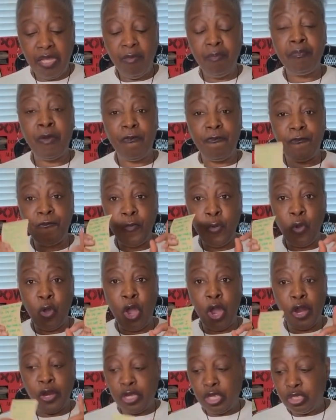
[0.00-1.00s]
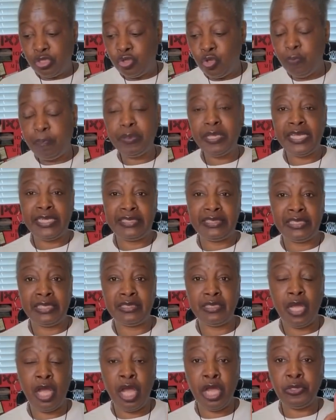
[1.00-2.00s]
before you place
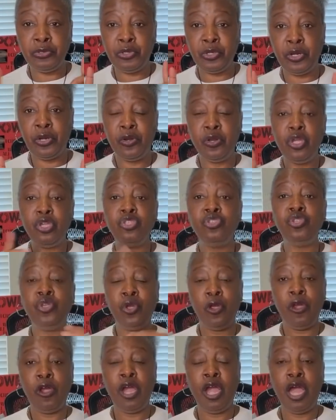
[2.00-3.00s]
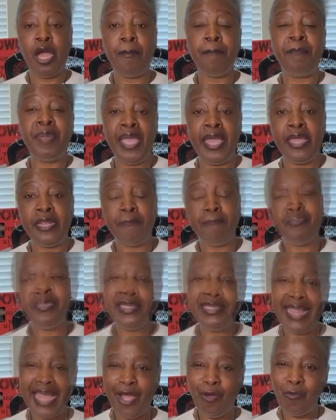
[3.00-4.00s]
this under your um, bed.
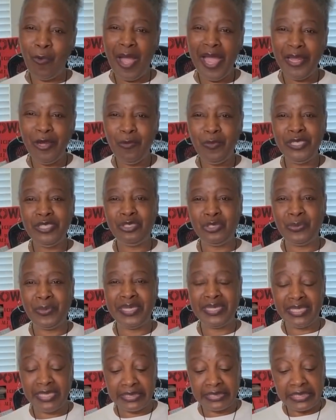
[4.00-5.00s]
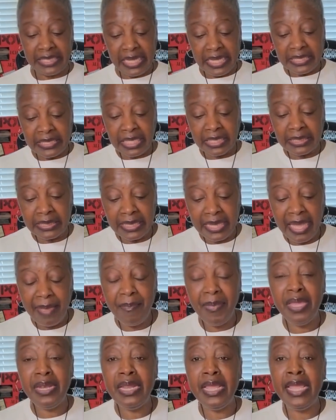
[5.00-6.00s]
Now, why are we doing this? The
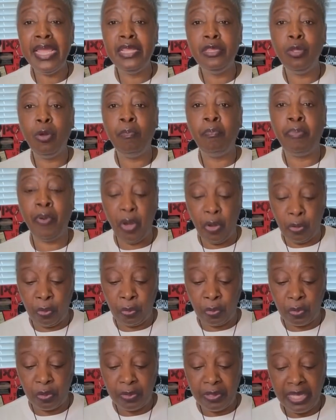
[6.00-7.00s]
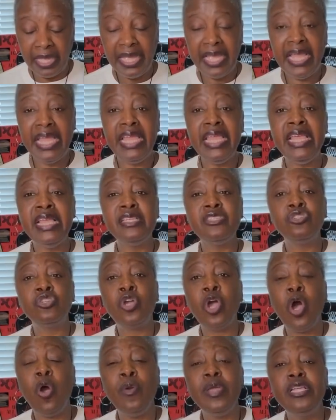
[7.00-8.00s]
lemon in the bowl is
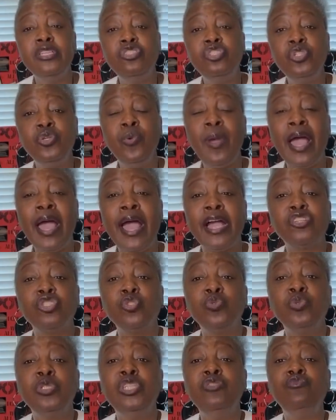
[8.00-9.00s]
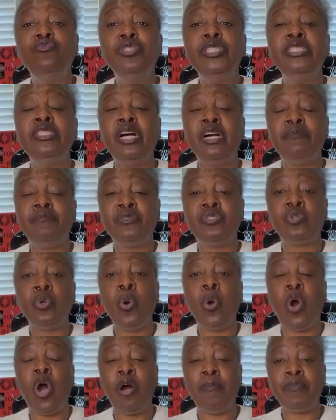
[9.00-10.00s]
going to actually
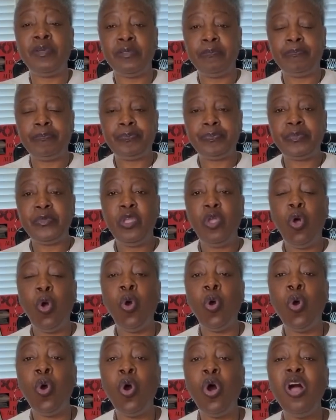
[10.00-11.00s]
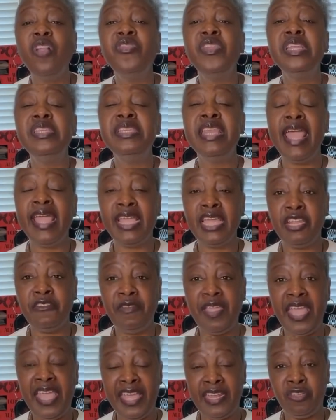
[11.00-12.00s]
absorb all the
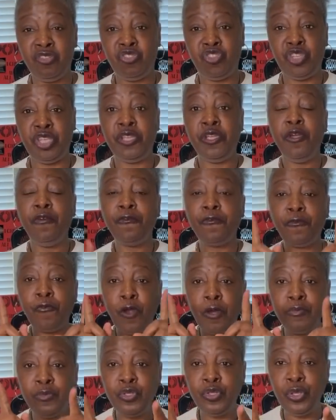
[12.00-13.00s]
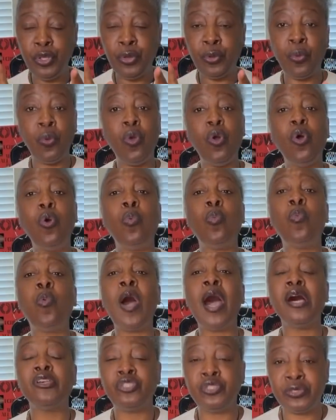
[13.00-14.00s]
negative energy from you
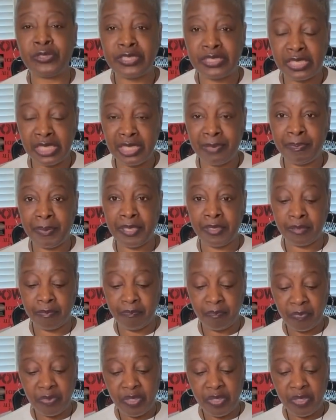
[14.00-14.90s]
while you're sleeping.